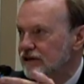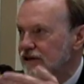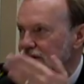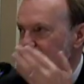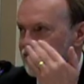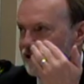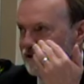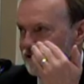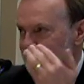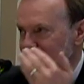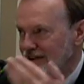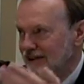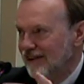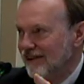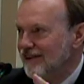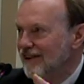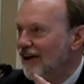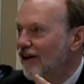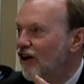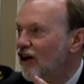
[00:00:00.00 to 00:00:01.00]
can
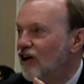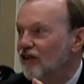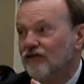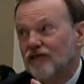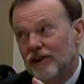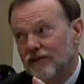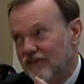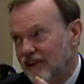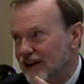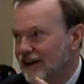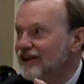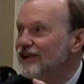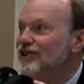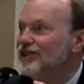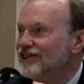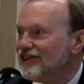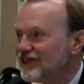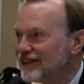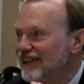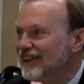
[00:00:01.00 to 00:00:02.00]
offer very
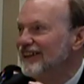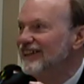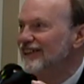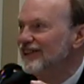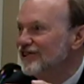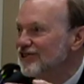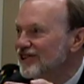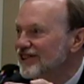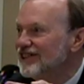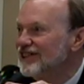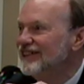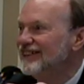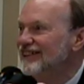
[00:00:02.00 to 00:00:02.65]
good deals,